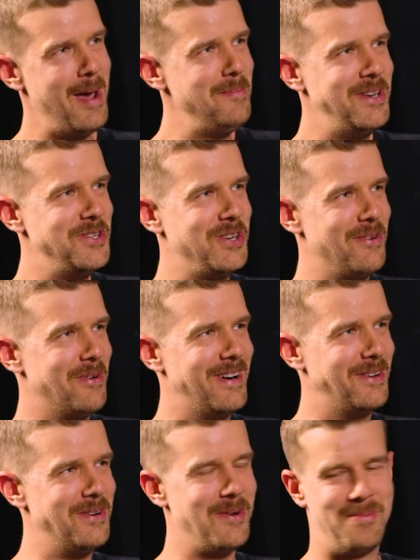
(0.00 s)
am in
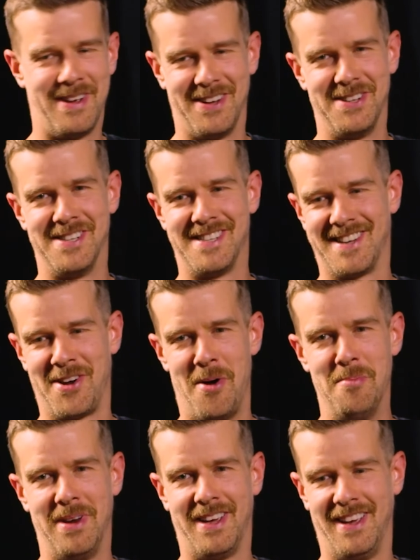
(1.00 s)
general, you know, because it's
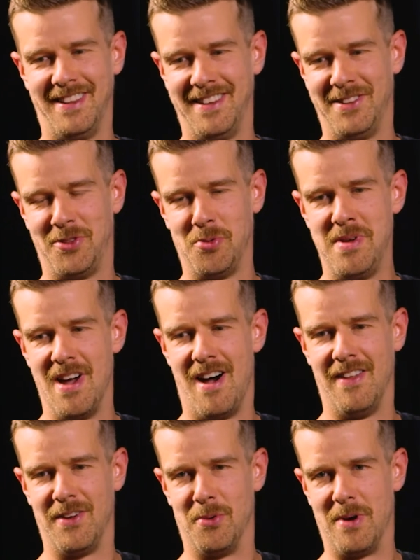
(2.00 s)
complicated to be
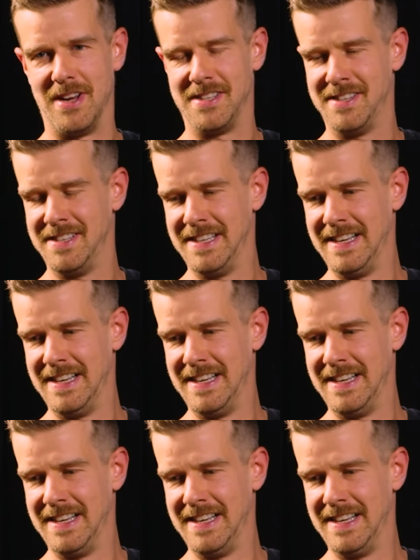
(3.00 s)
otherwise.